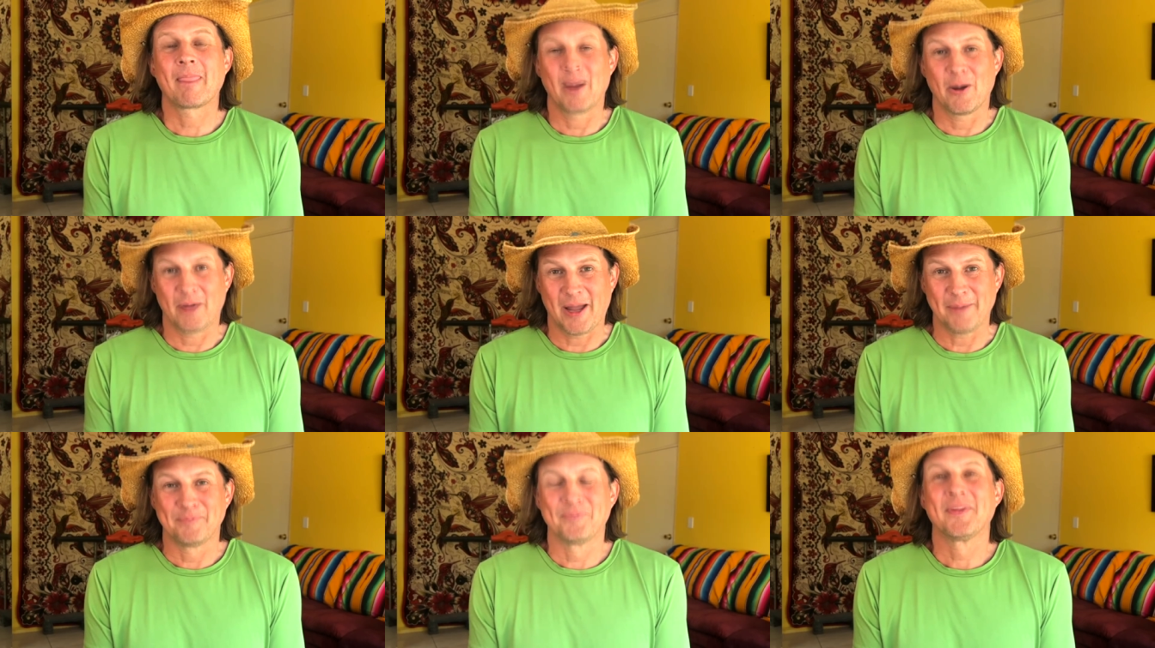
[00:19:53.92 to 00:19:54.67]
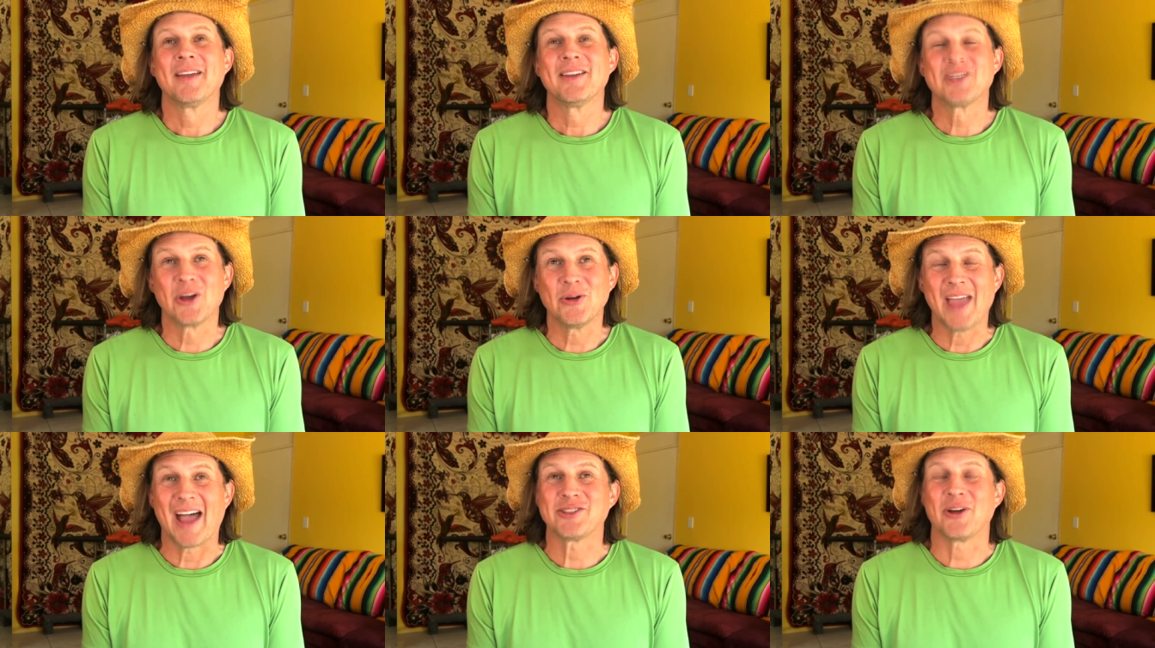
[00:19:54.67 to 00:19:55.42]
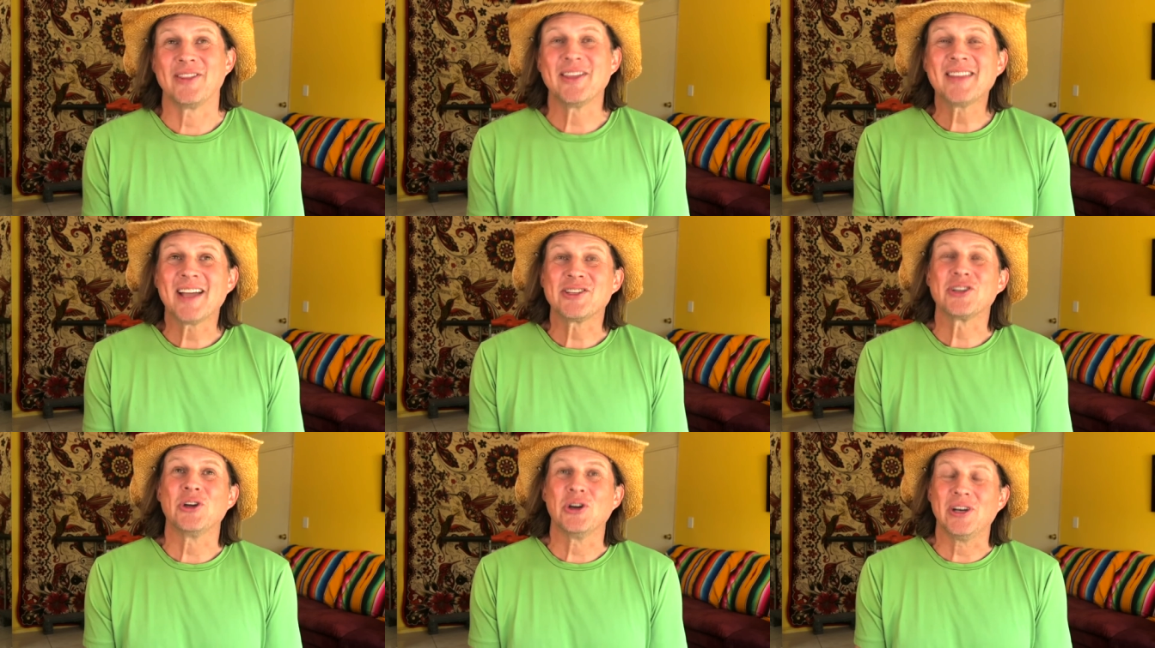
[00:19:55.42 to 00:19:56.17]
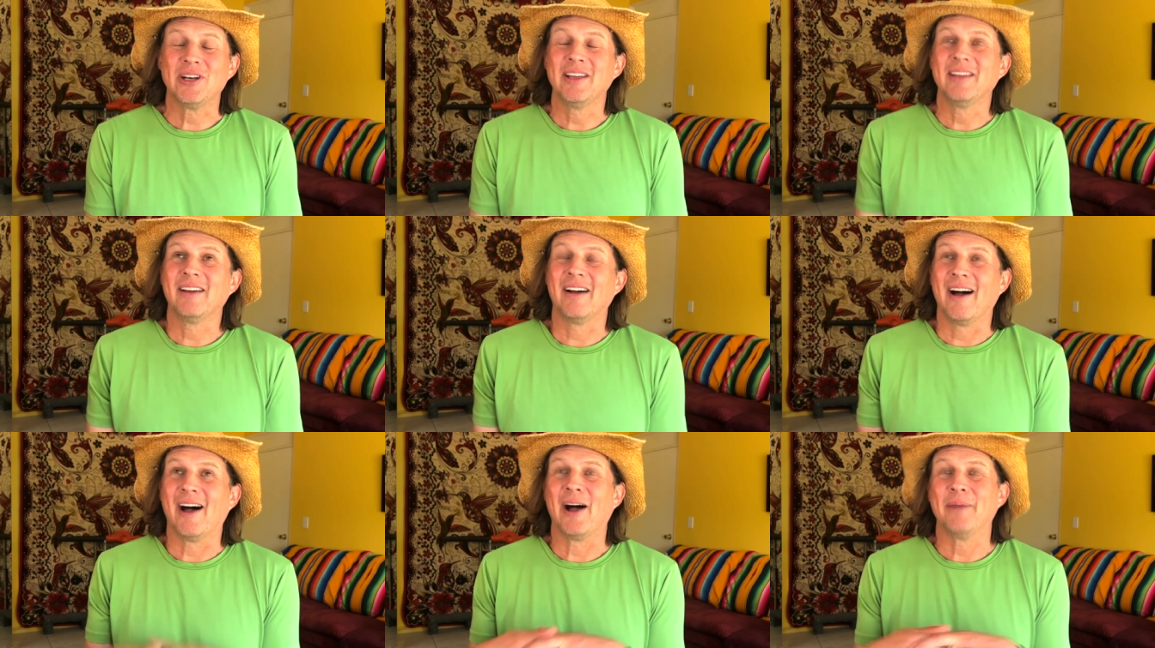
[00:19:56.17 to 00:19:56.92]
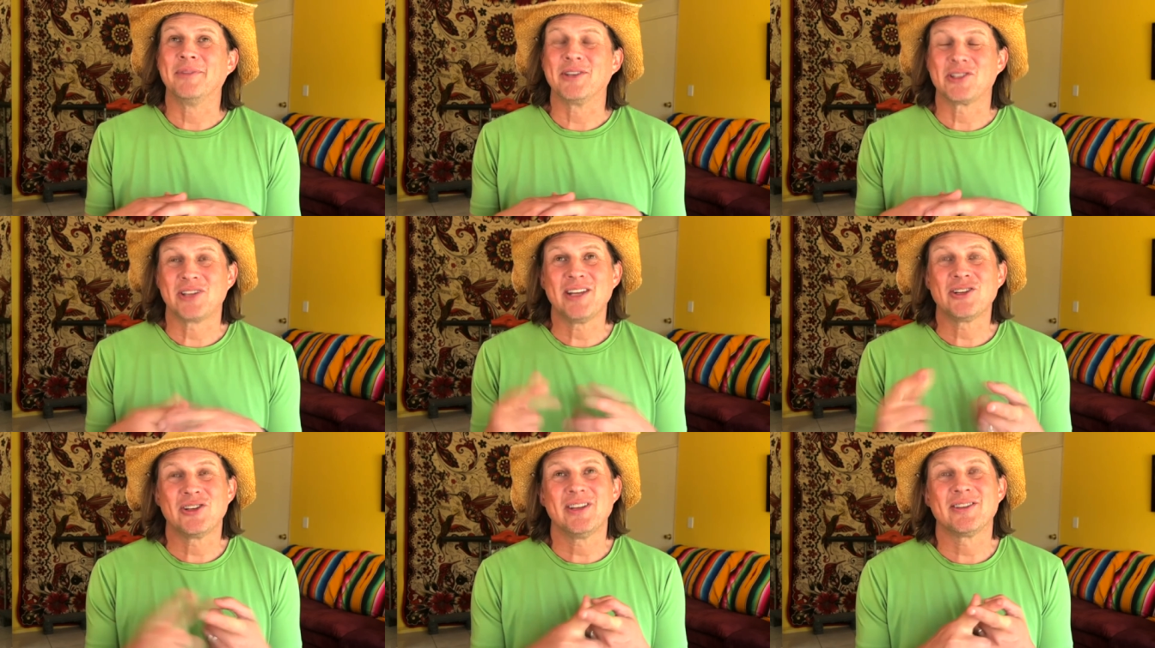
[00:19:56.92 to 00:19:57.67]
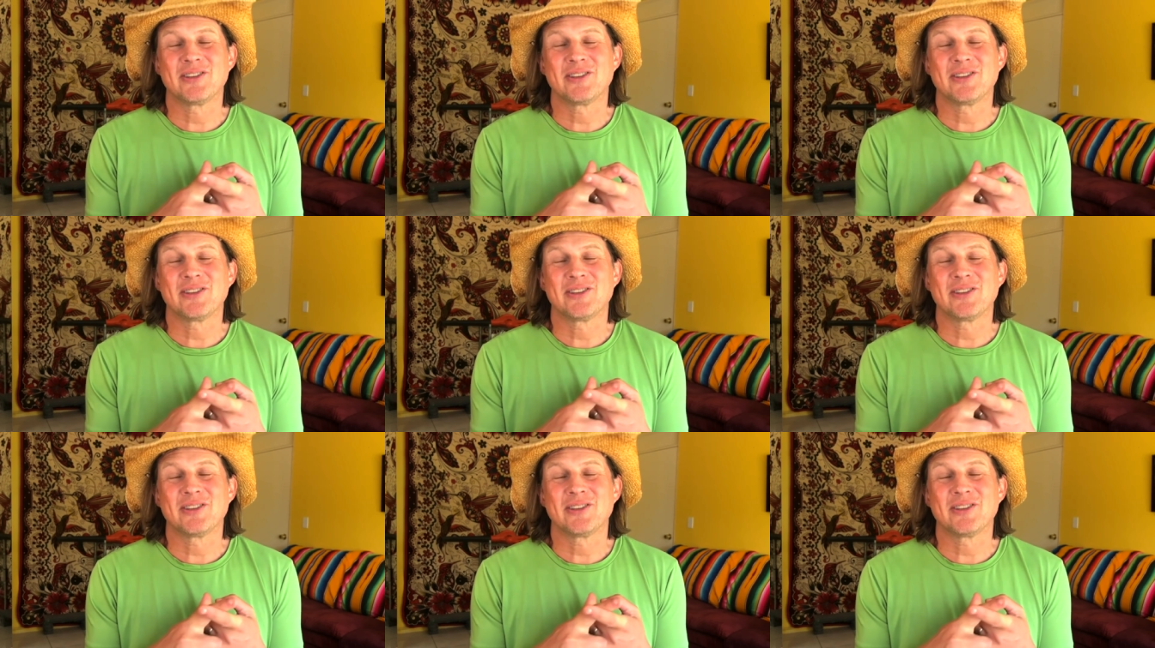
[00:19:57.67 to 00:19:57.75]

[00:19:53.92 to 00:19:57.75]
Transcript: Okay. So yeah, so I think that's a good uh, distinction.